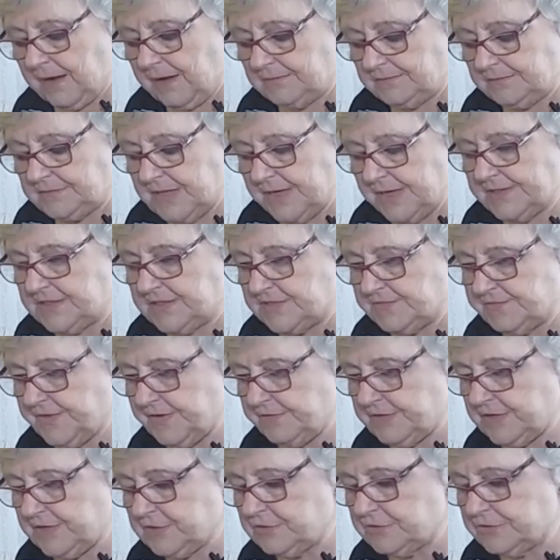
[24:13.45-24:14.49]
That is
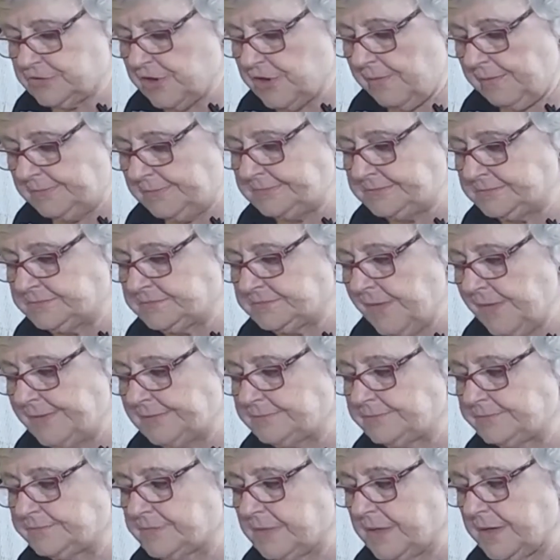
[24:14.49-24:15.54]
very good.
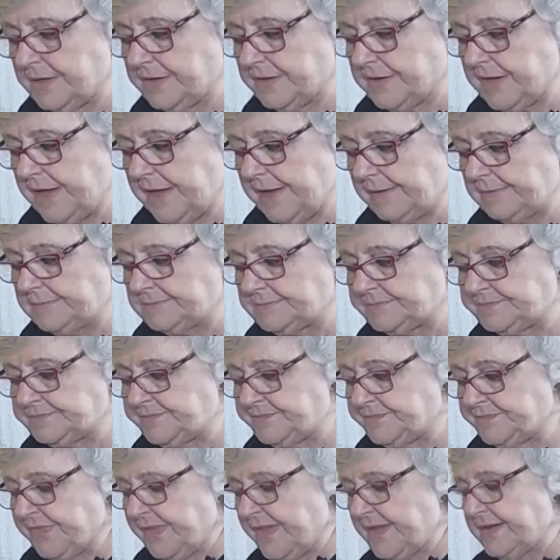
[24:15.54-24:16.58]
Okay,
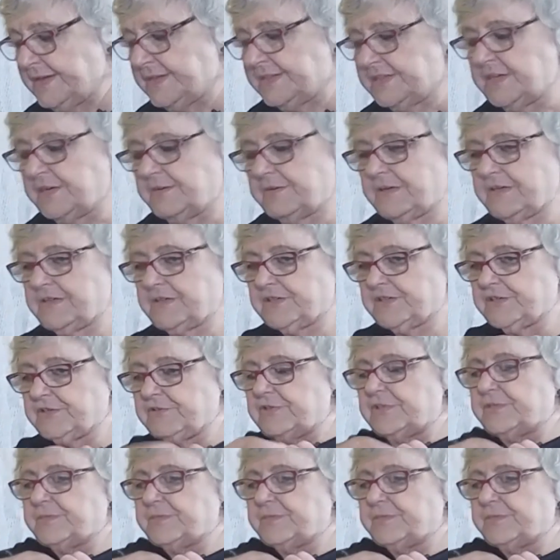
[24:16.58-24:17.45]
so excuse